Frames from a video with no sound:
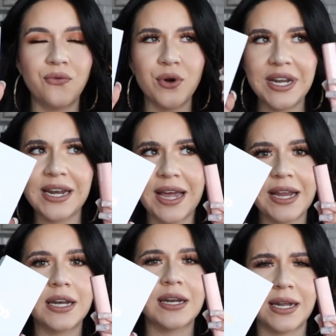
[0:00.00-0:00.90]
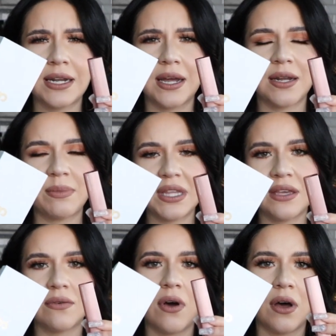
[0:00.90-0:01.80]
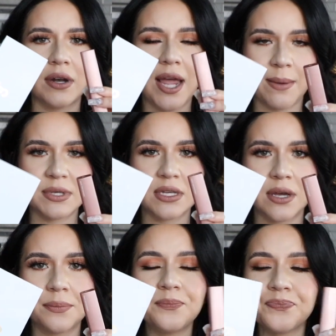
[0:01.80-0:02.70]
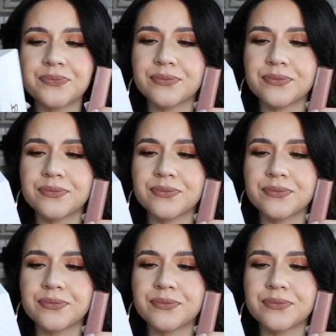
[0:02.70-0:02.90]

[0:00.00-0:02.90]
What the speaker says: $49.99, I believe, on Amazon.